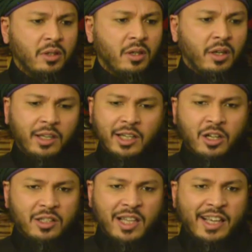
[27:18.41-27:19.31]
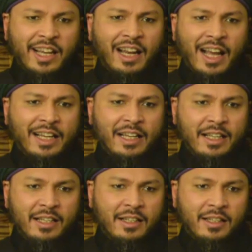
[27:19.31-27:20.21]
He did not take it
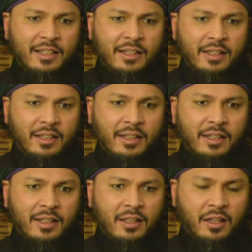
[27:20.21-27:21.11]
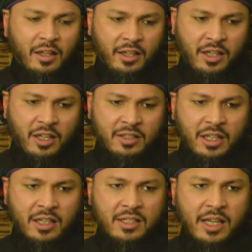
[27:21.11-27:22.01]
lightly. He did not tell
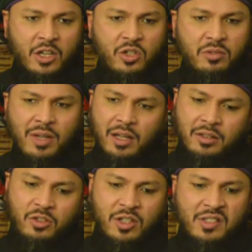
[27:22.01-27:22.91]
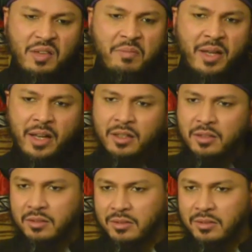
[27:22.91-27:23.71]
his nation, well, just say Medat,